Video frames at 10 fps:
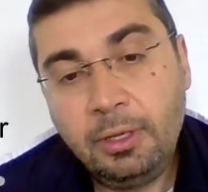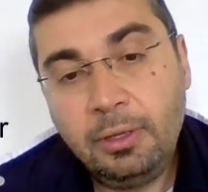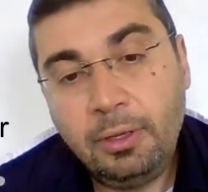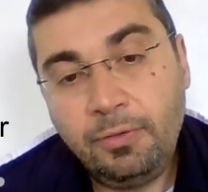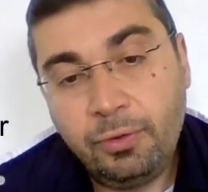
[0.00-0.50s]

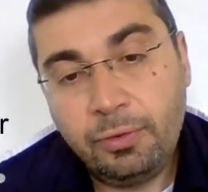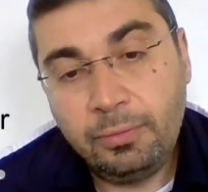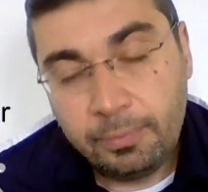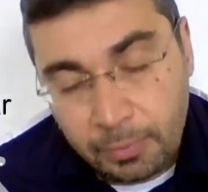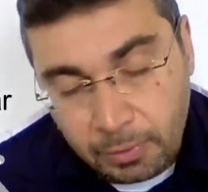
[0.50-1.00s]
if
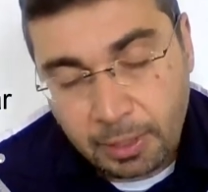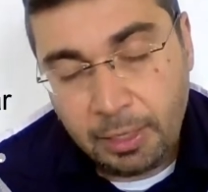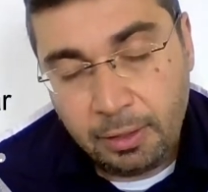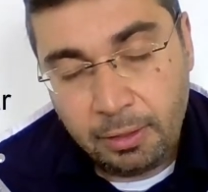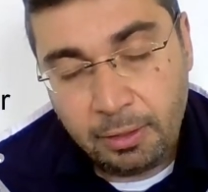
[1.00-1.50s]

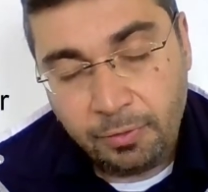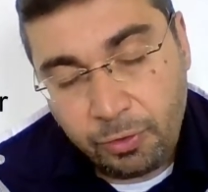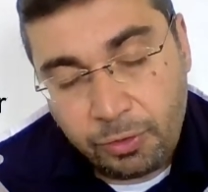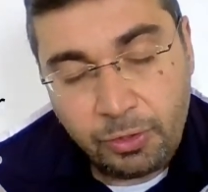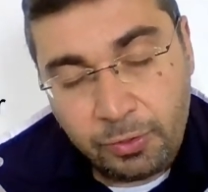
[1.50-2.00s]
you
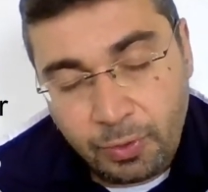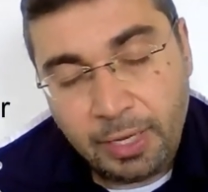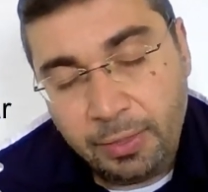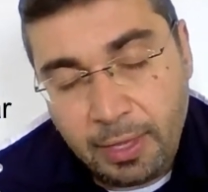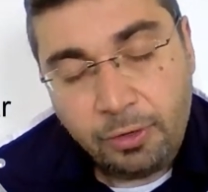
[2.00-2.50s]
couldn't
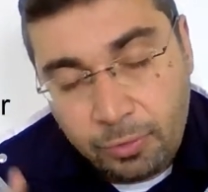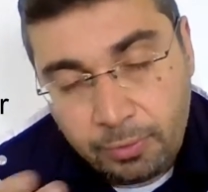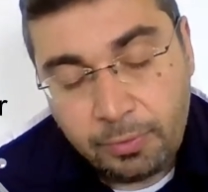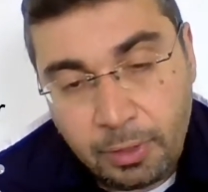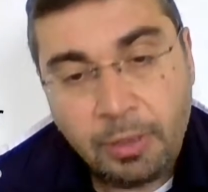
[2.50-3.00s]
wait, then
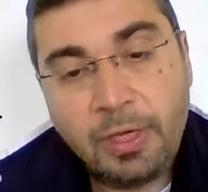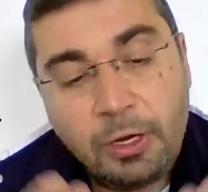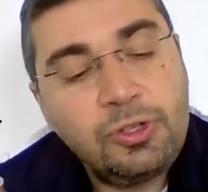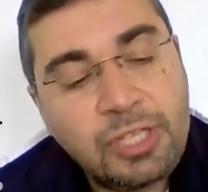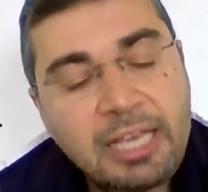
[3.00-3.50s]

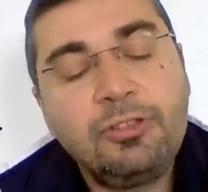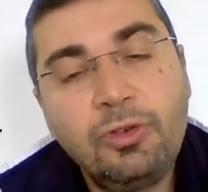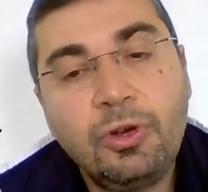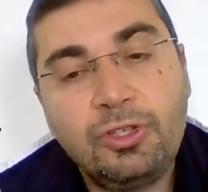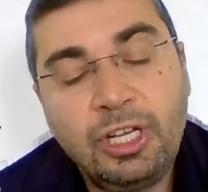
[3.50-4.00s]
you say to
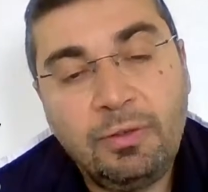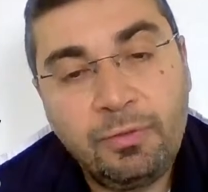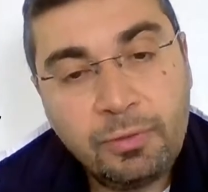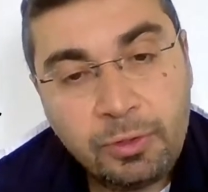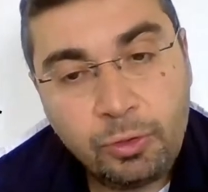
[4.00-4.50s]

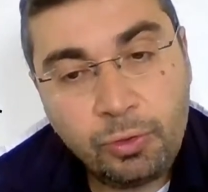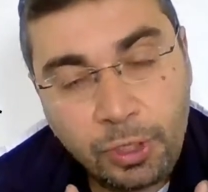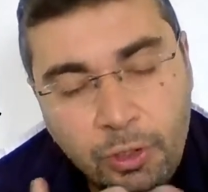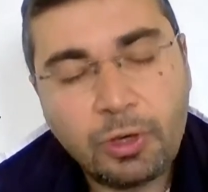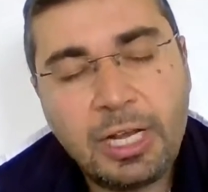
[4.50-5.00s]
yourself, you
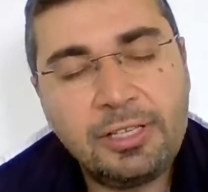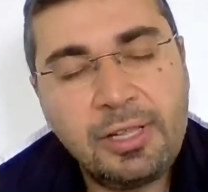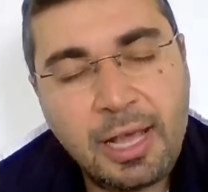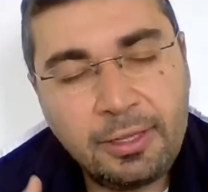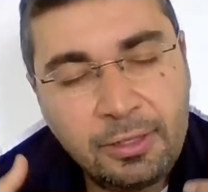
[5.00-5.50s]
recognize
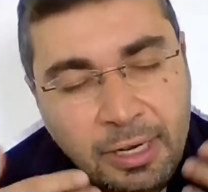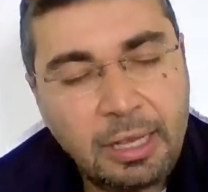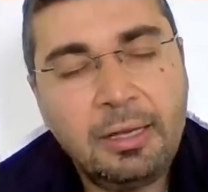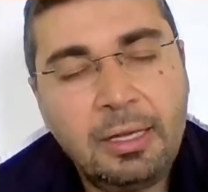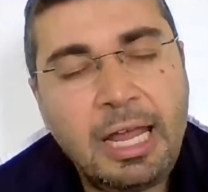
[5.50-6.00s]
that,
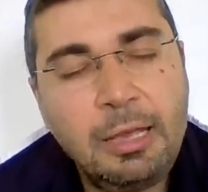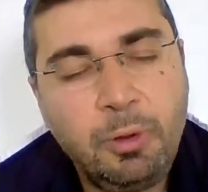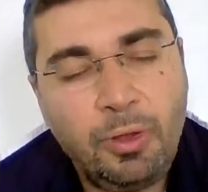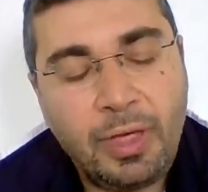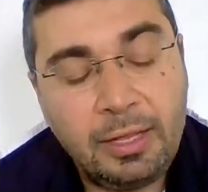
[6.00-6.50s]

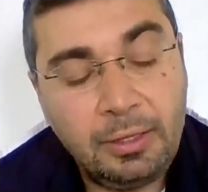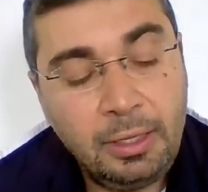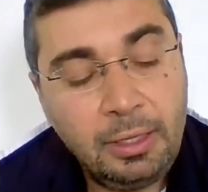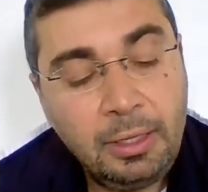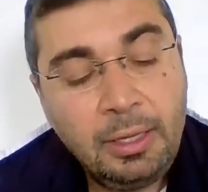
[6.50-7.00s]
label that.
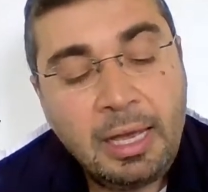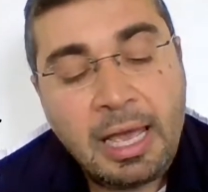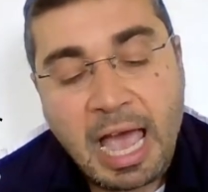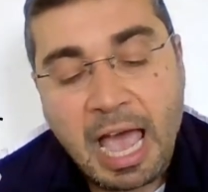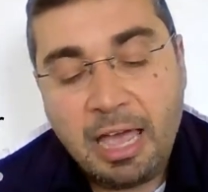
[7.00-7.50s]

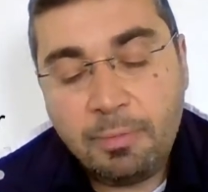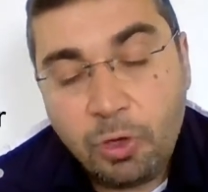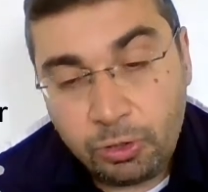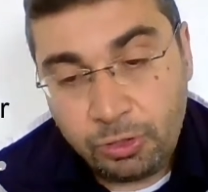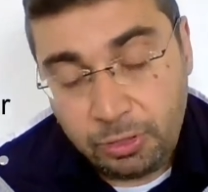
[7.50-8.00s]
I am
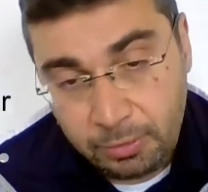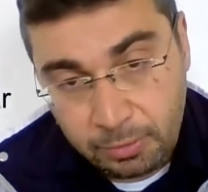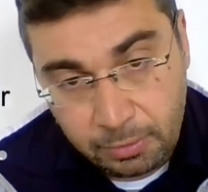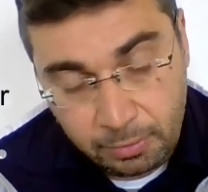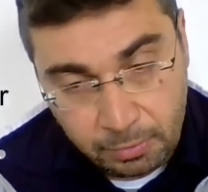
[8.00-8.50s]
not
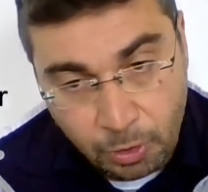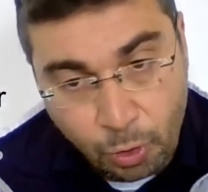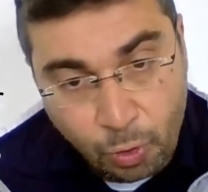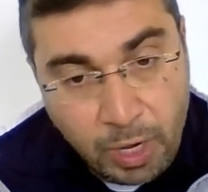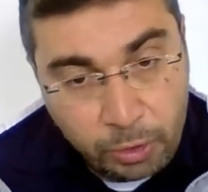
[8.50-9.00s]

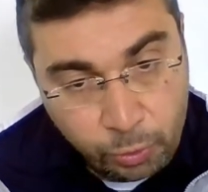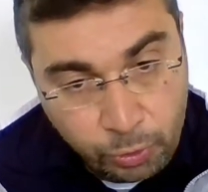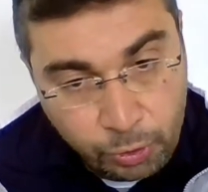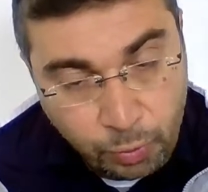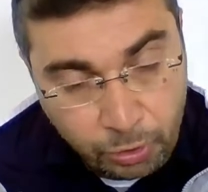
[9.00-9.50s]
the one who
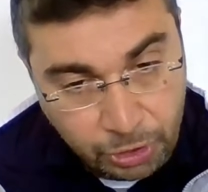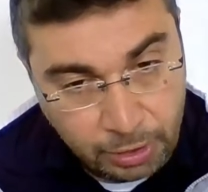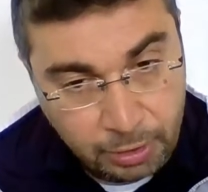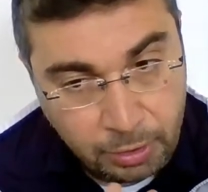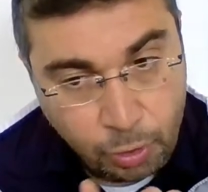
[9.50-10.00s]
is
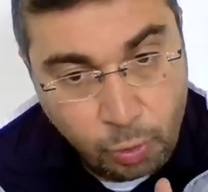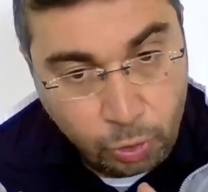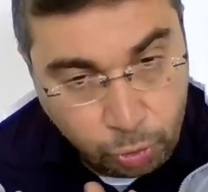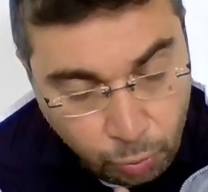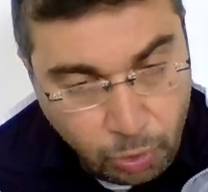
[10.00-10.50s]
washing, who
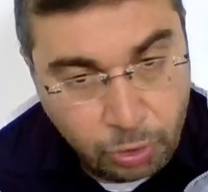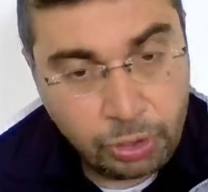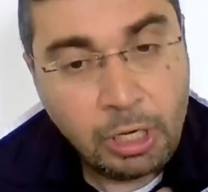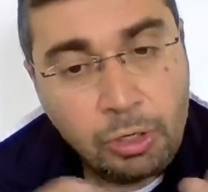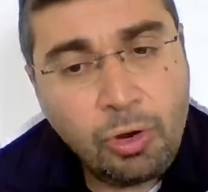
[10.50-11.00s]
want to wash.
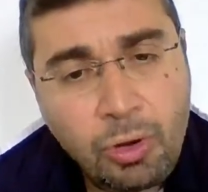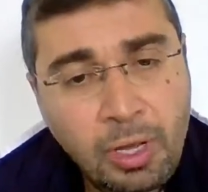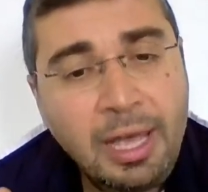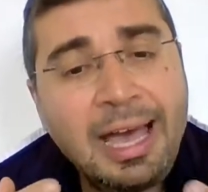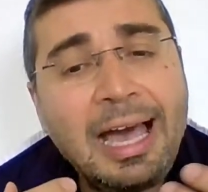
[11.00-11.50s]
No,
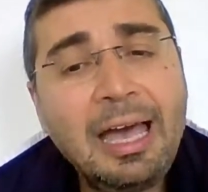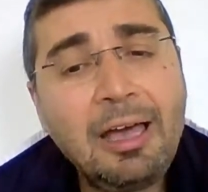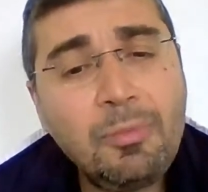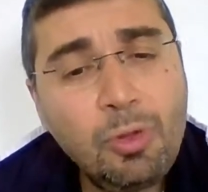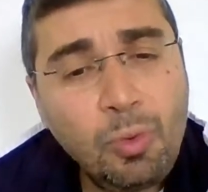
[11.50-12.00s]
I
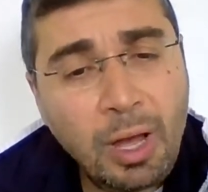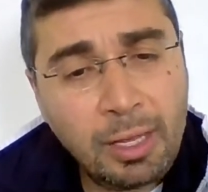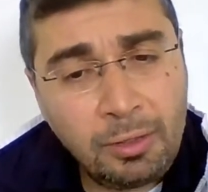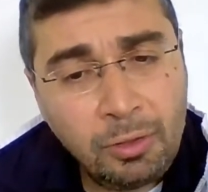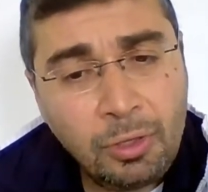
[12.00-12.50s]
am the
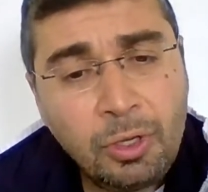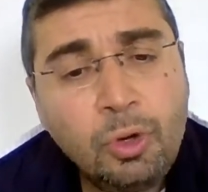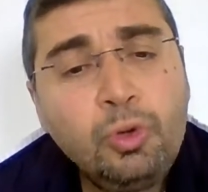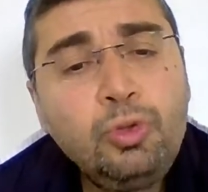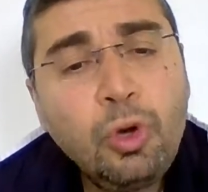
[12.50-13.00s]
one
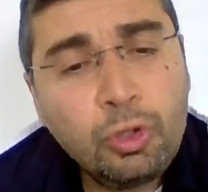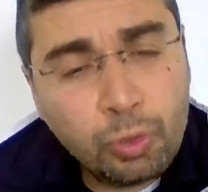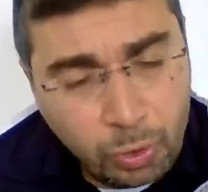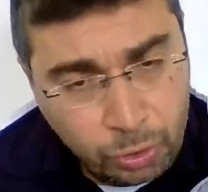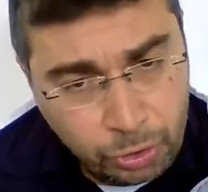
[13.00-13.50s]
who don't
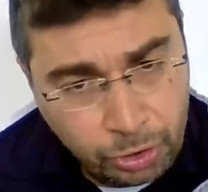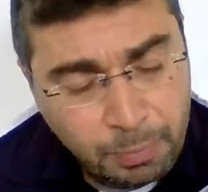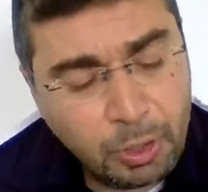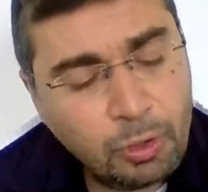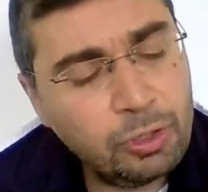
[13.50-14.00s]
wash
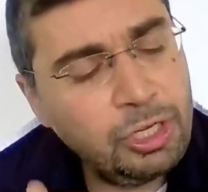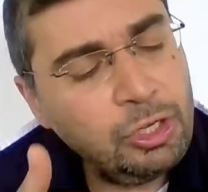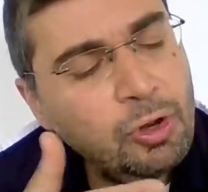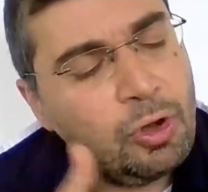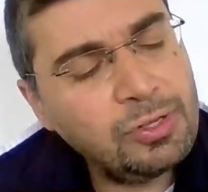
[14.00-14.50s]
because he
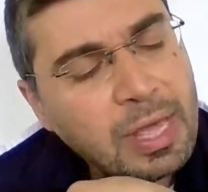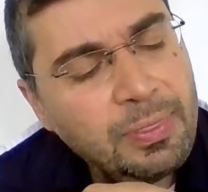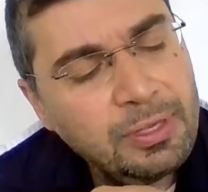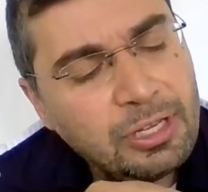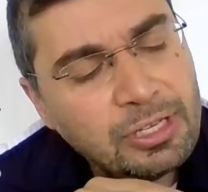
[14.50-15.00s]
knows that
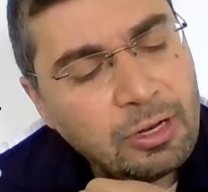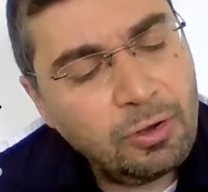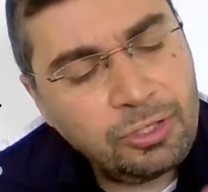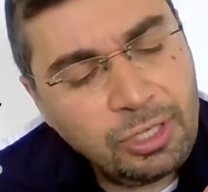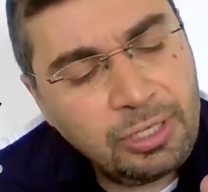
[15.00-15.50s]
this is an
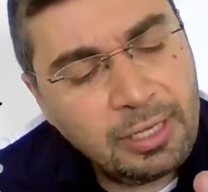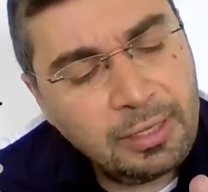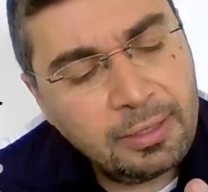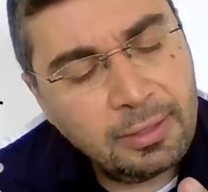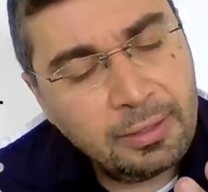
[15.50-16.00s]

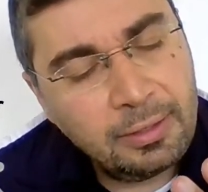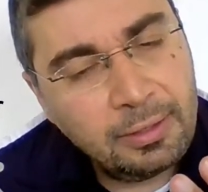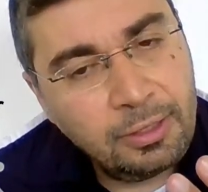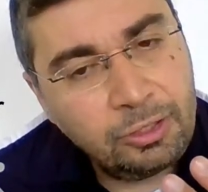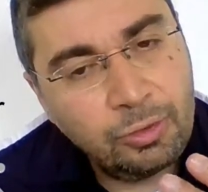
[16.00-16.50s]
OCD
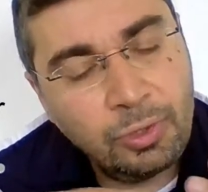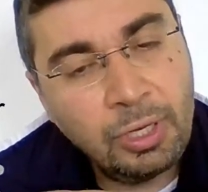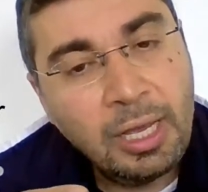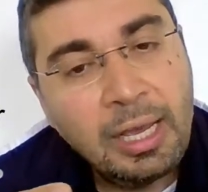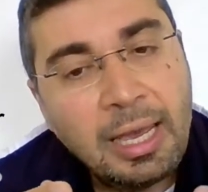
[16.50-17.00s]
ritual,
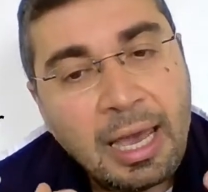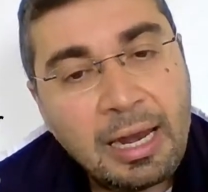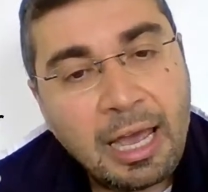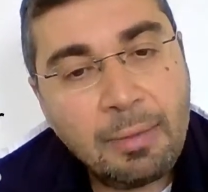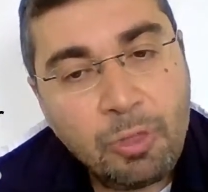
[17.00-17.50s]
and
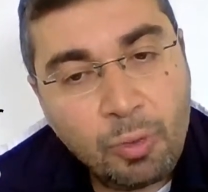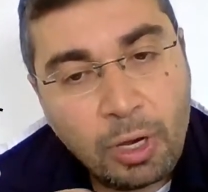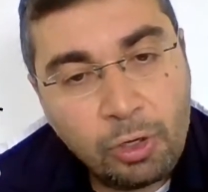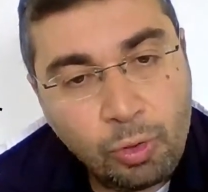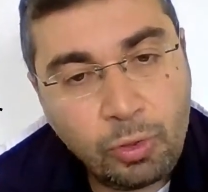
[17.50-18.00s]
I'm the
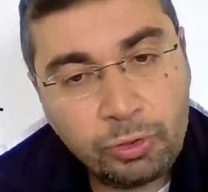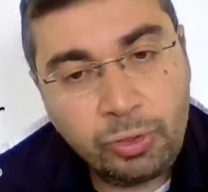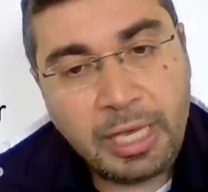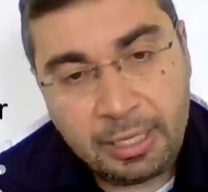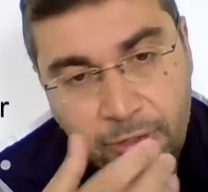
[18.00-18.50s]
one who want to
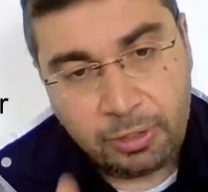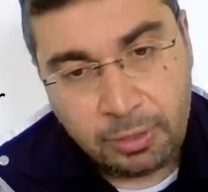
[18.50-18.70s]
get,